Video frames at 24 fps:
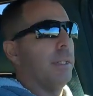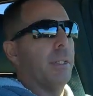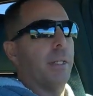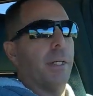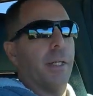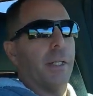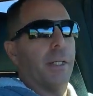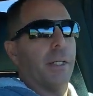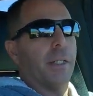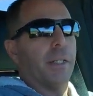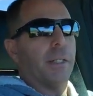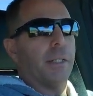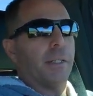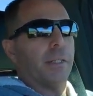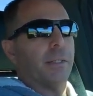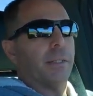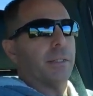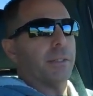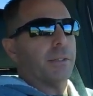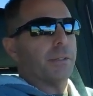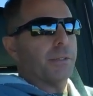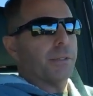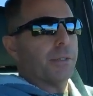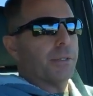And
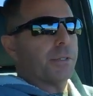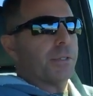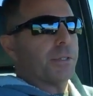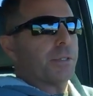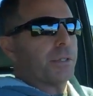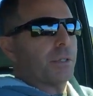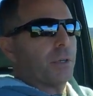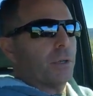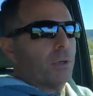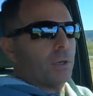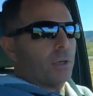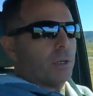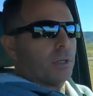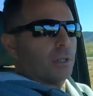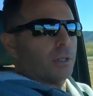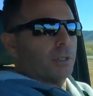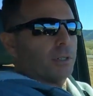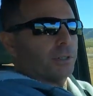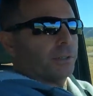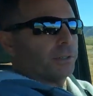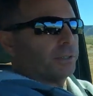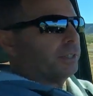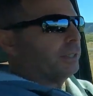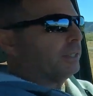there's
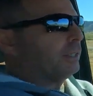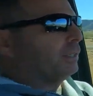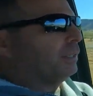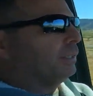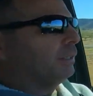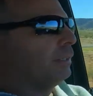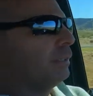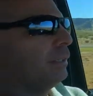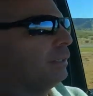all the